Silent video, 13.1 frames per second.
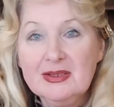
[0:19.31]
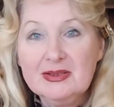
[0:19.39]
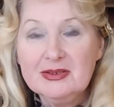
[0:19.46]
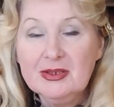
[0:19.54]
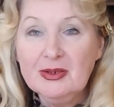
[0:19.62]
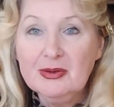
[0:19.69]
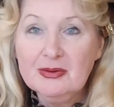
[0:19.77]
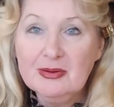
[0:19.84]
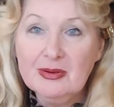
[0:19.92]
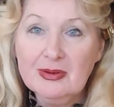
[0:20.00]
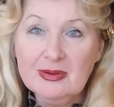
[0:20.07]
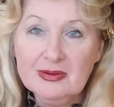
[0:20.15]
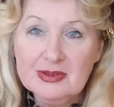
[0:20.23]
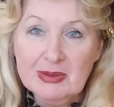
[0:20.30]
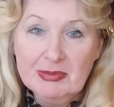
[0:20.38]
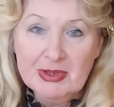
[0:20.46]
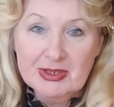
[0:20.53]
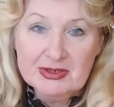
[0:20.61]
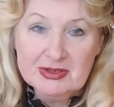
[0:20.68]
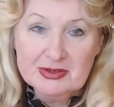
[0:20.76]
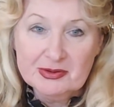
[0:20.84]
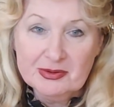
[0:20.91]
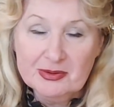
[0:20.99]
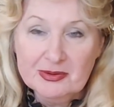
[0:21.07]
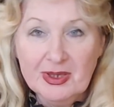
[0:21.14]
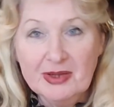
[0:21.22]
So all the best
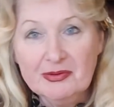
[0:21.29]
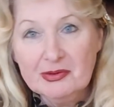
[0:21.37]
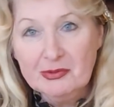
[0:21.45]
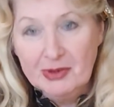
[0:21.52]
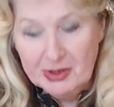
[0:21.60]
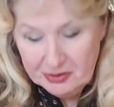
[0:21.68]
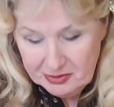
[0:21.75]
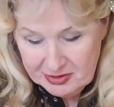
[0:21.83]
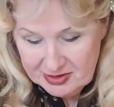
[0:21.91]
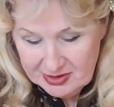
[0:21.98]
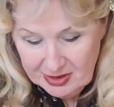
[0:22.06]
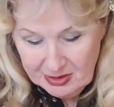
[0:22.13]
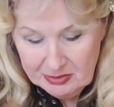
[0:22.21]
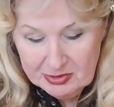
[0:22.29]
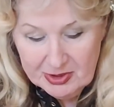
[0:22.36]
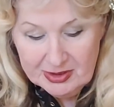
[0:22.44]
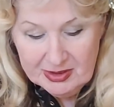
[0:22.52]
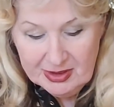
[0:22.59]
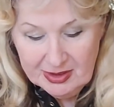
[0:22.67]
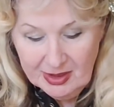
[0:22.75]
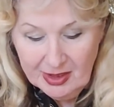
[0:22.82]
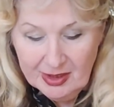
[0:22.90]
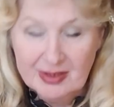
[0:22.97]
to everyone who is celebrating